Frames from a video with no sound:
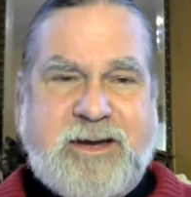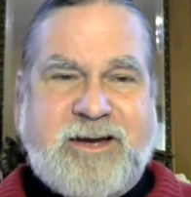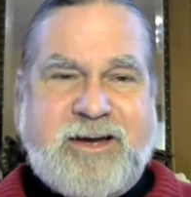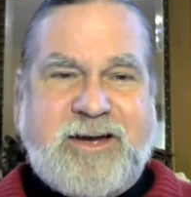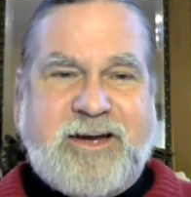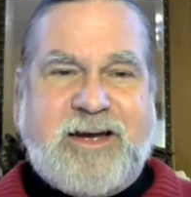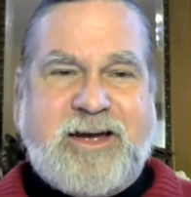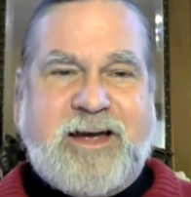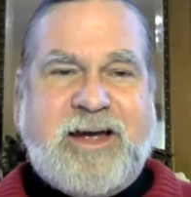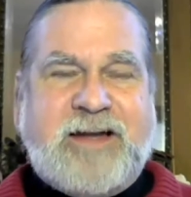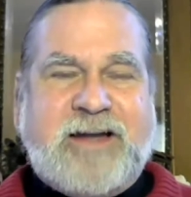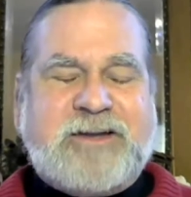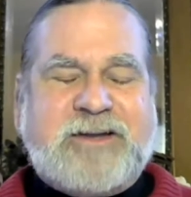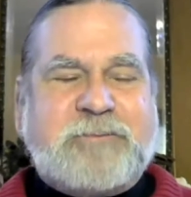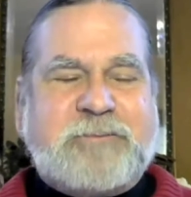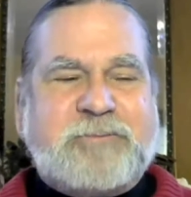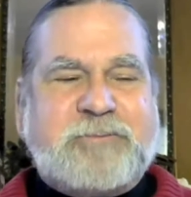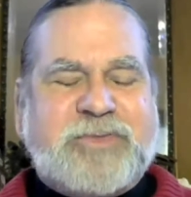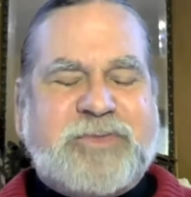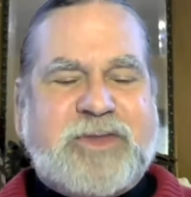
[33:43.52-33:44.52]
And
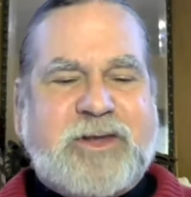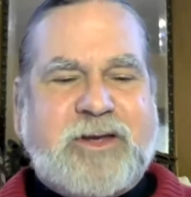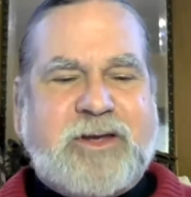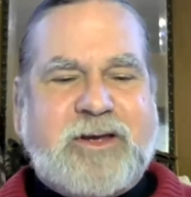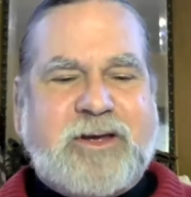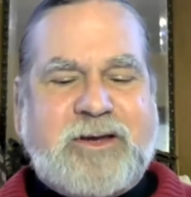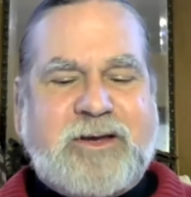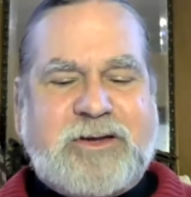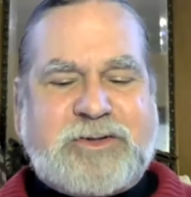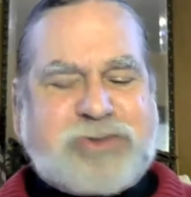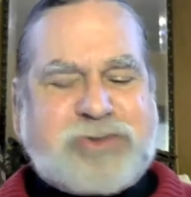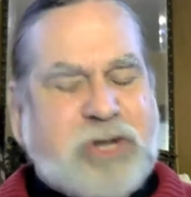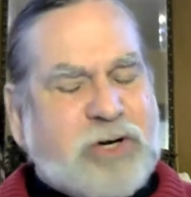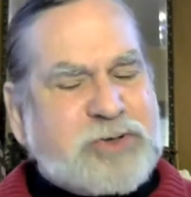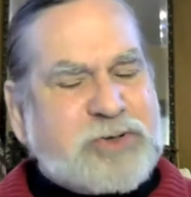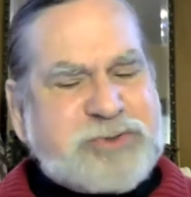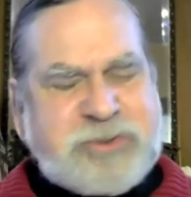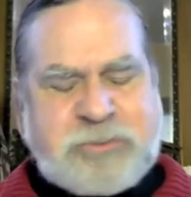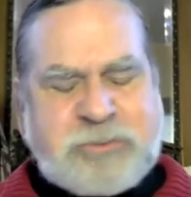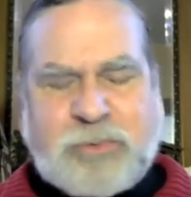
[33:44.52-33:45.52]

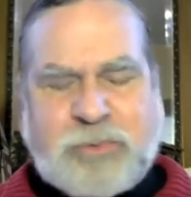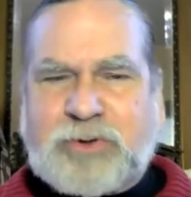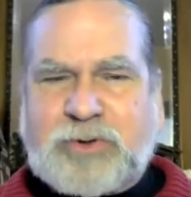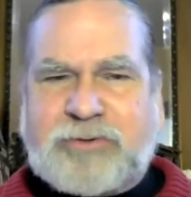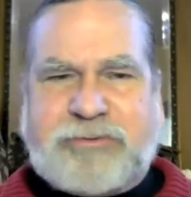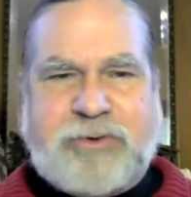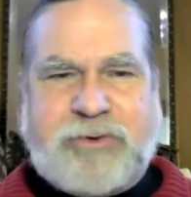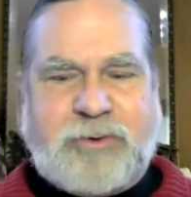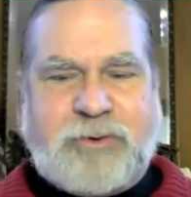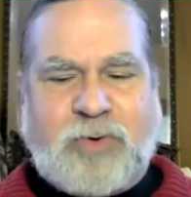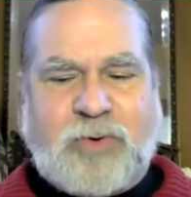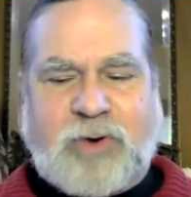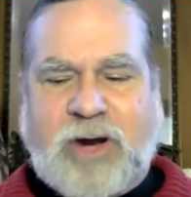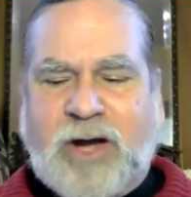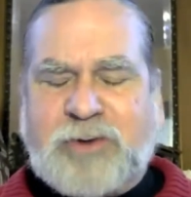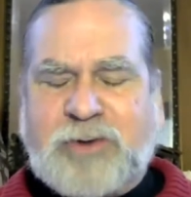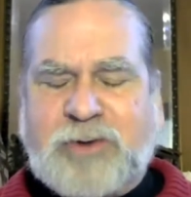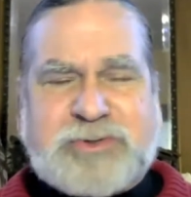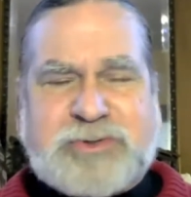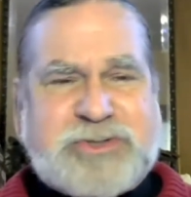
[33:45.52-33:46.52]
Charles and Myrtle Fillmore
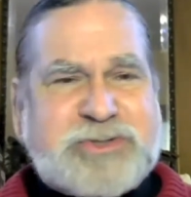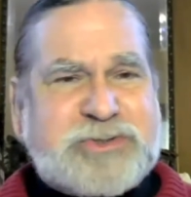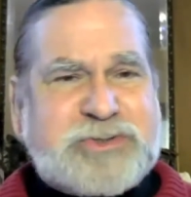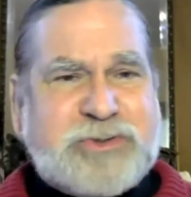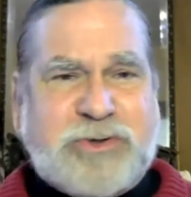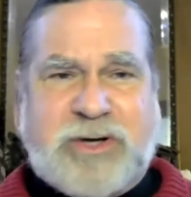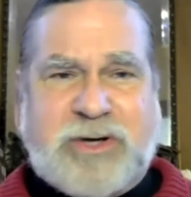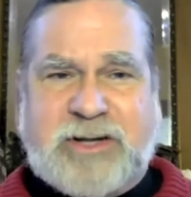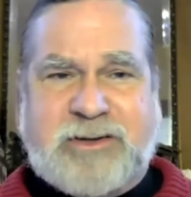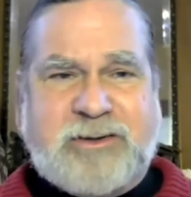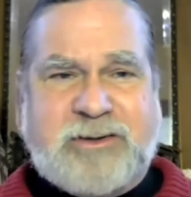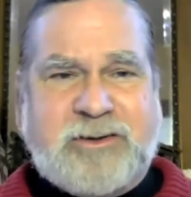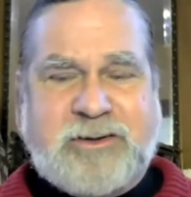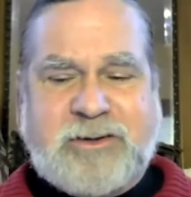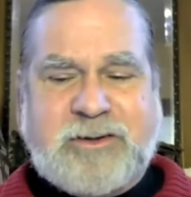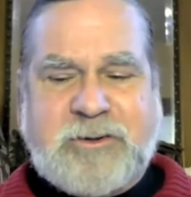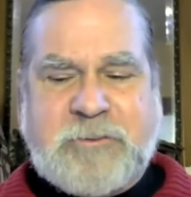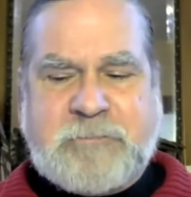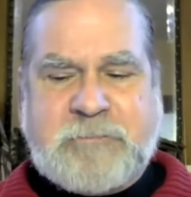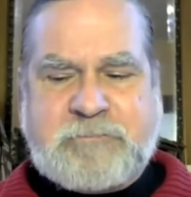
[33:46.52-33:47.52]
understood
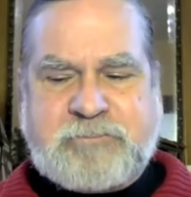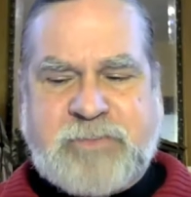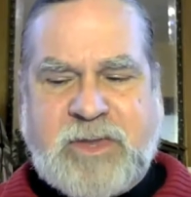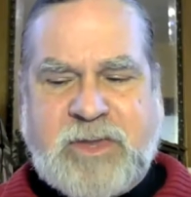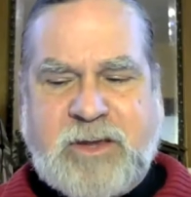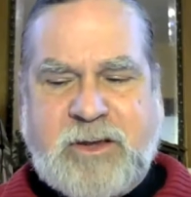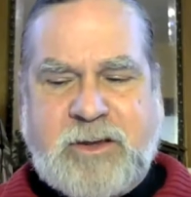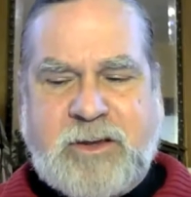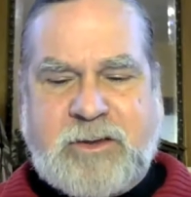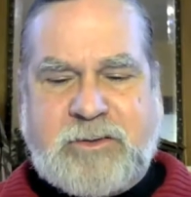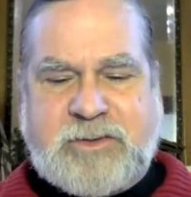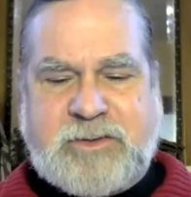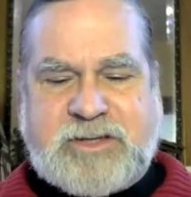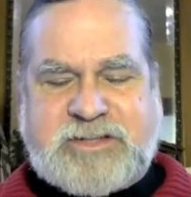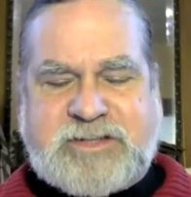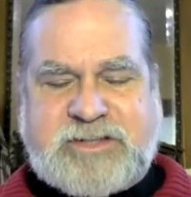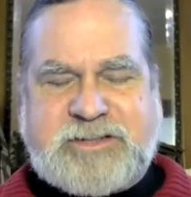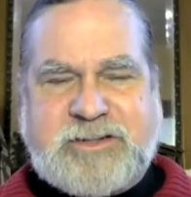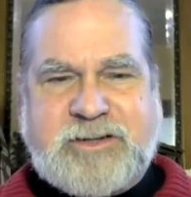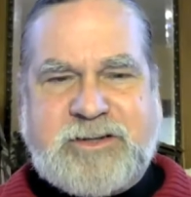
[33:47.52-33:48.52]

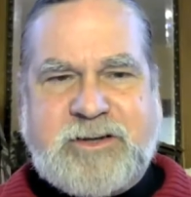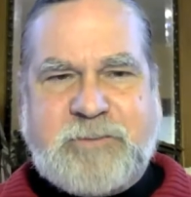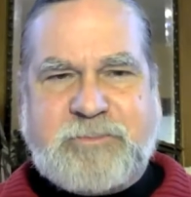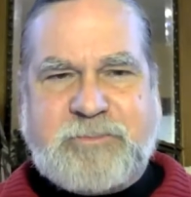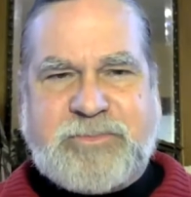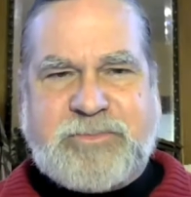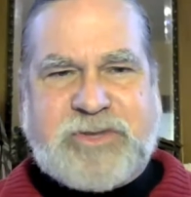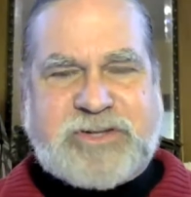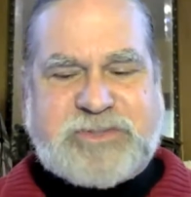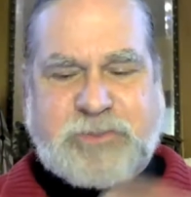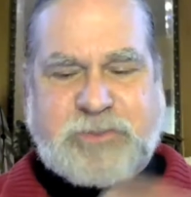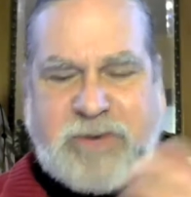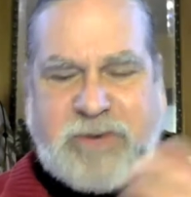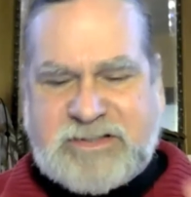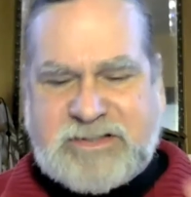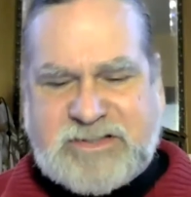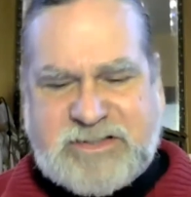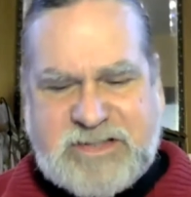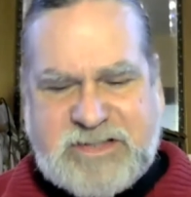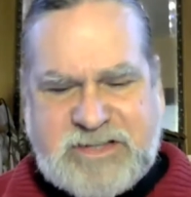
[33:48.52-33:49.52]
this
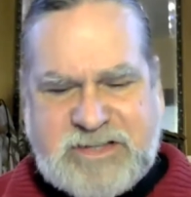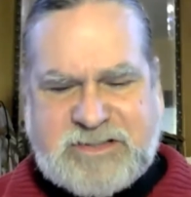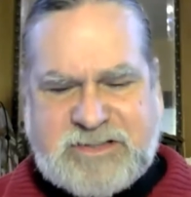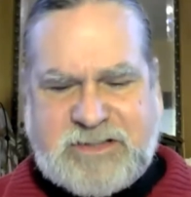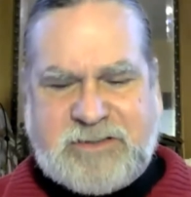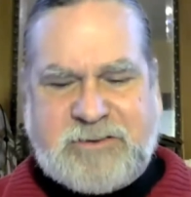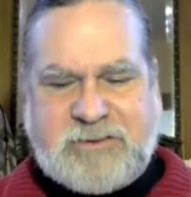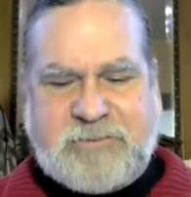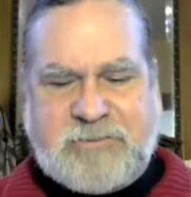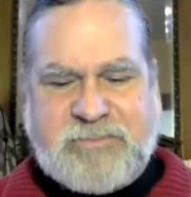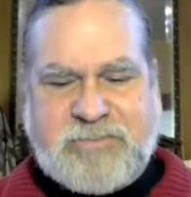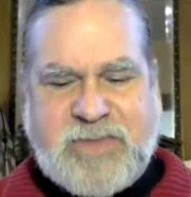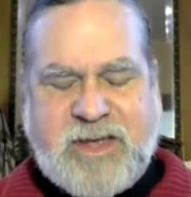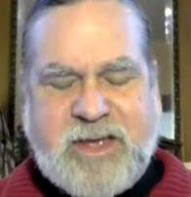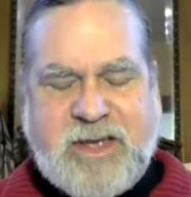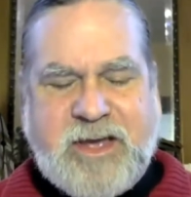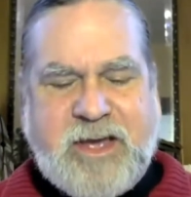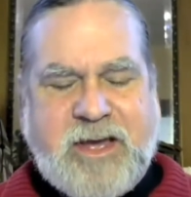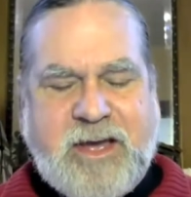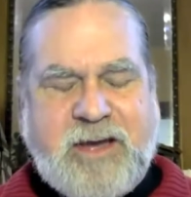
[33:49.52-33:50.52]
great season
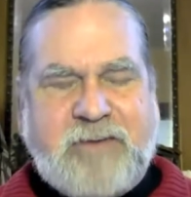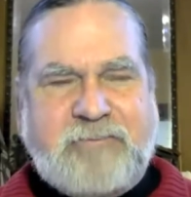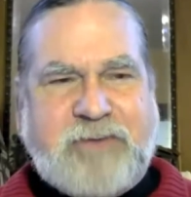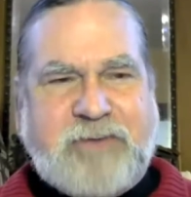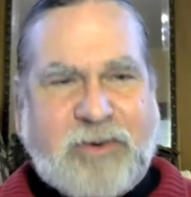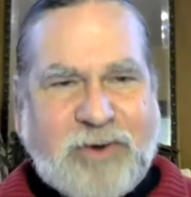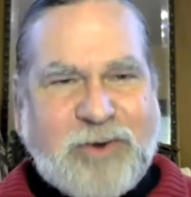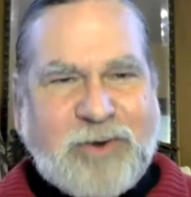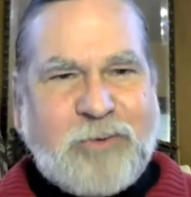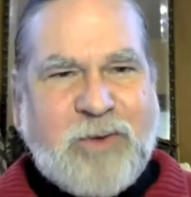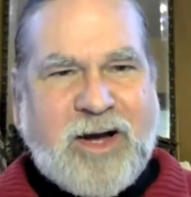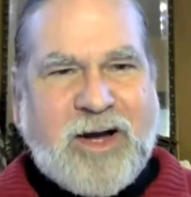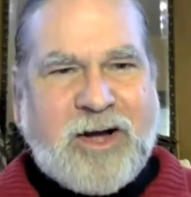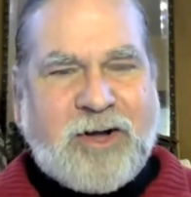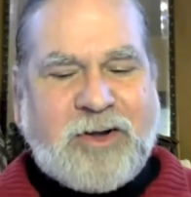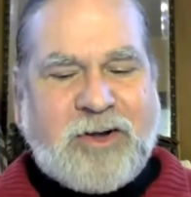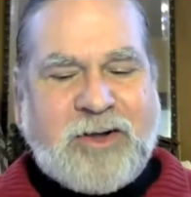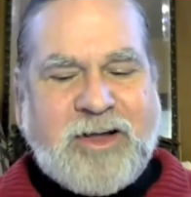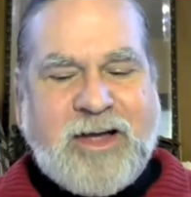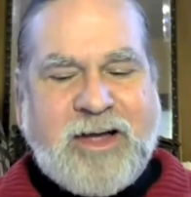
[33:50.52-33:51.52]
very
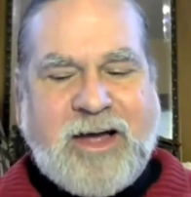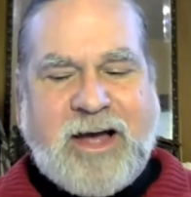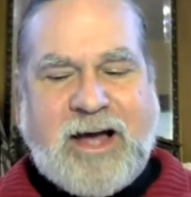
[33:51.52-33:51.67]
well.